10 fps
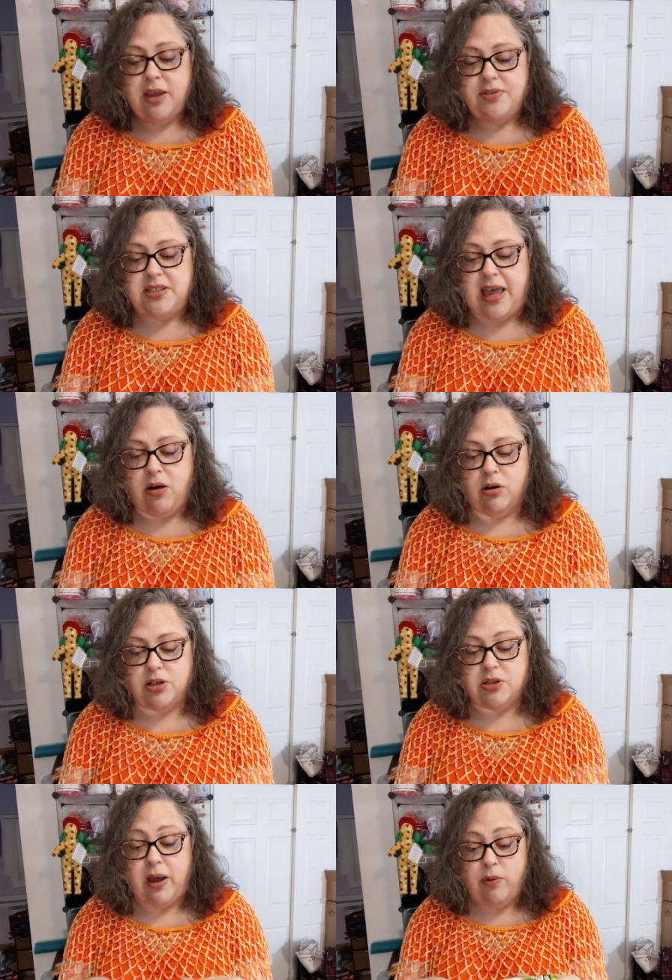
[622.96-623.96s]
love sour,
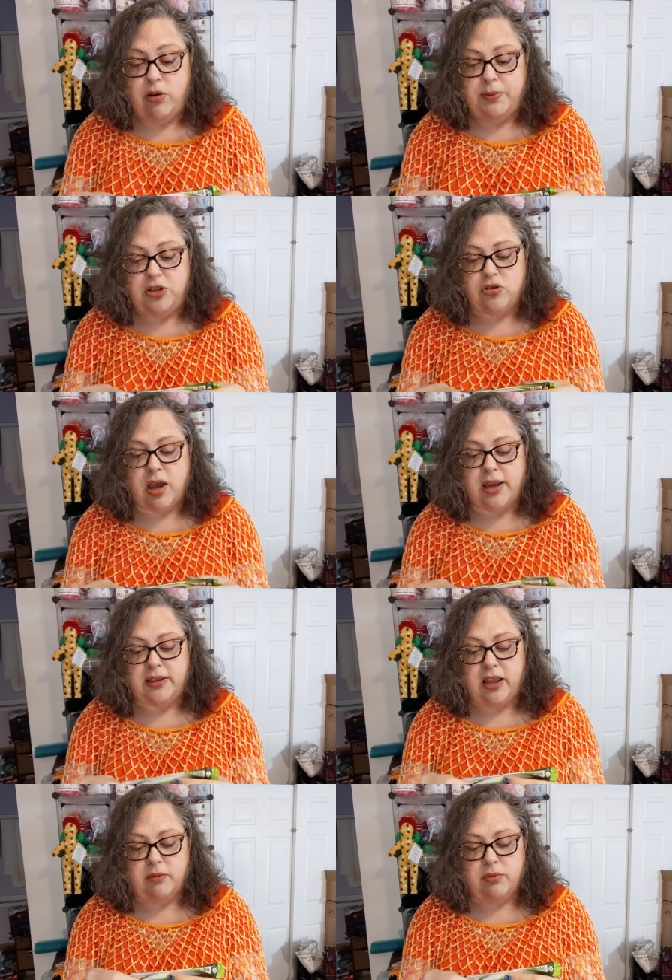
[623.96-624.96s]
so I will be
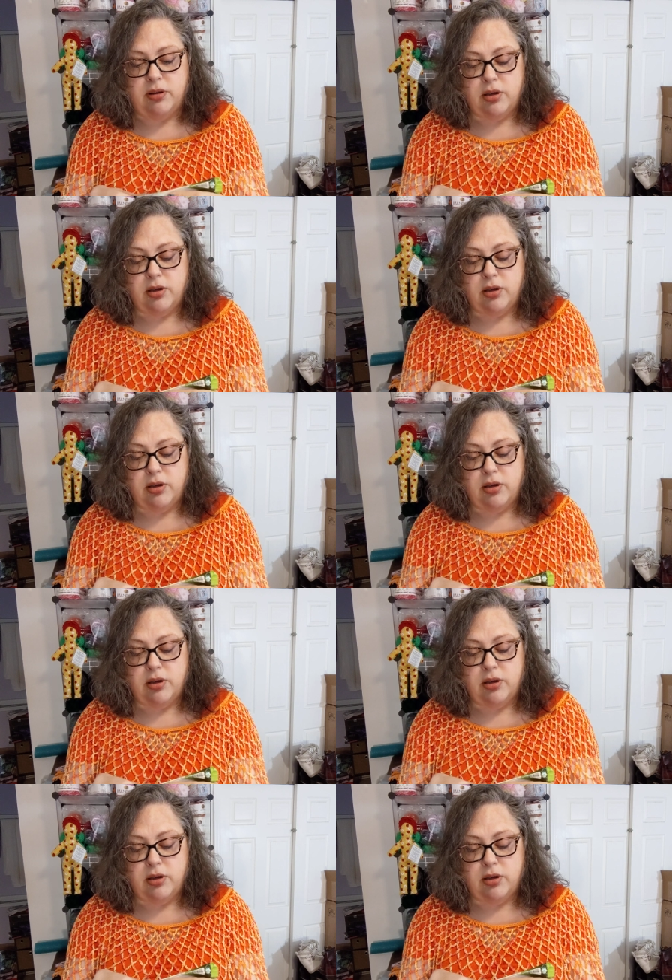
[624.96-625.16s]
trying them.